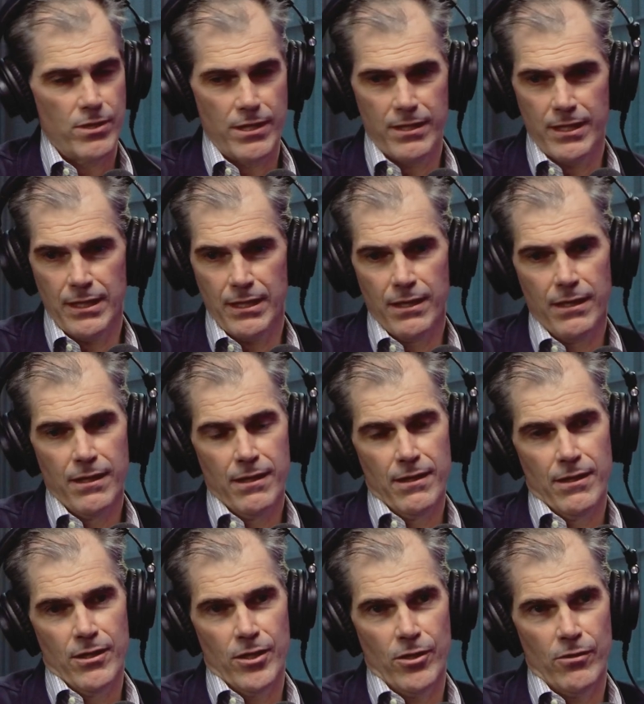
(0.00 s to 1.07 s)
I think,
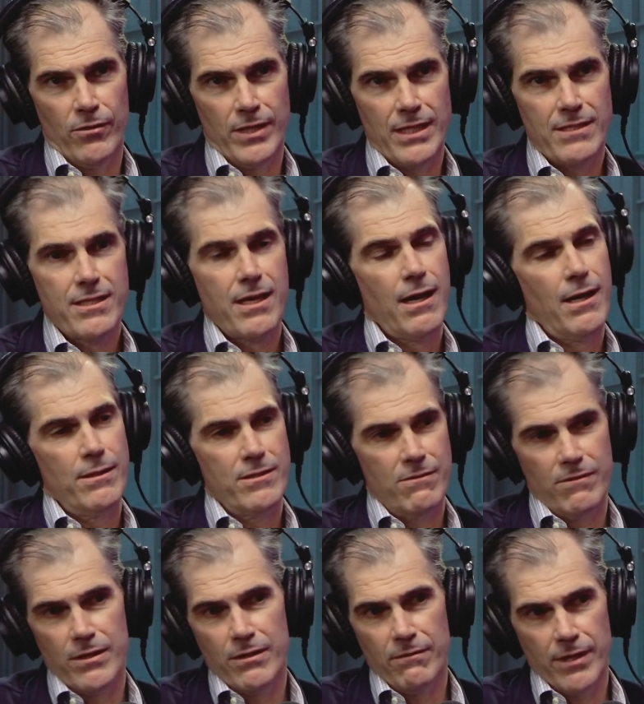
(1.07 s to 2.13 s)
you know, these kinds of
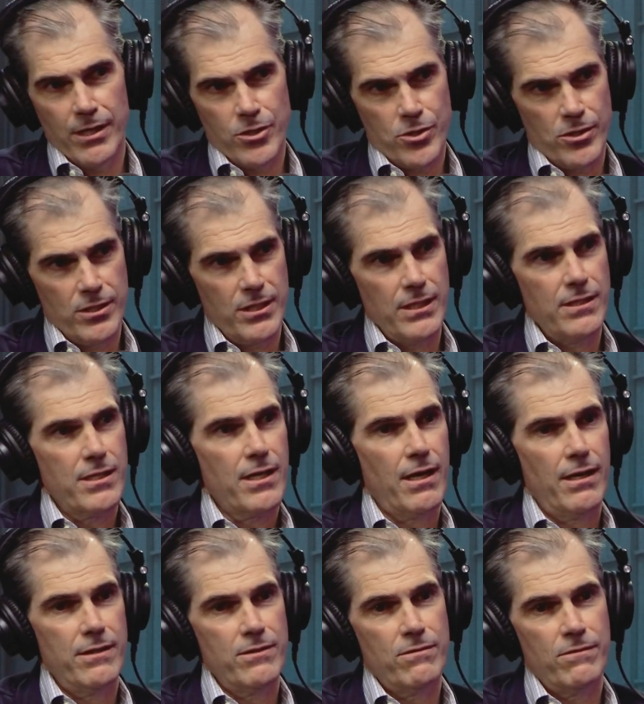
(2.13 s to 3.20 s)
innovations, these
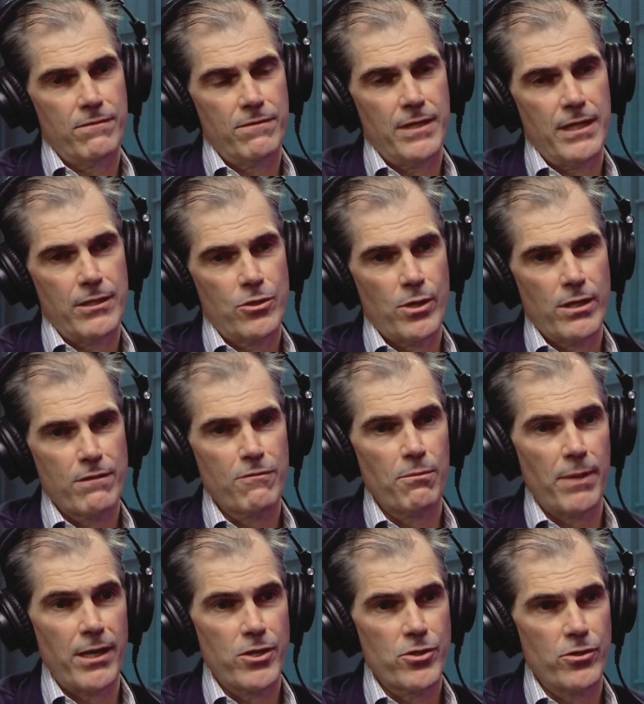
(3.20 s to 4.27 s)
kinds of uh,
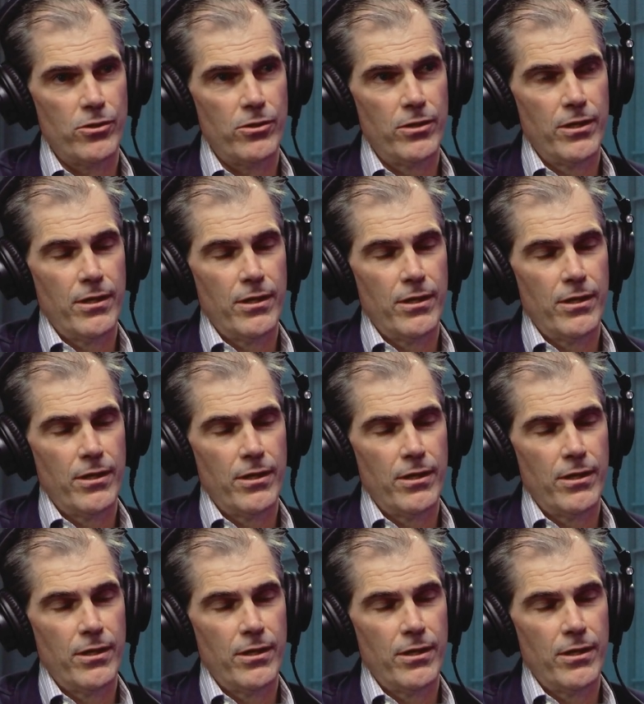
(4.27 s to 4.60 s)
transformational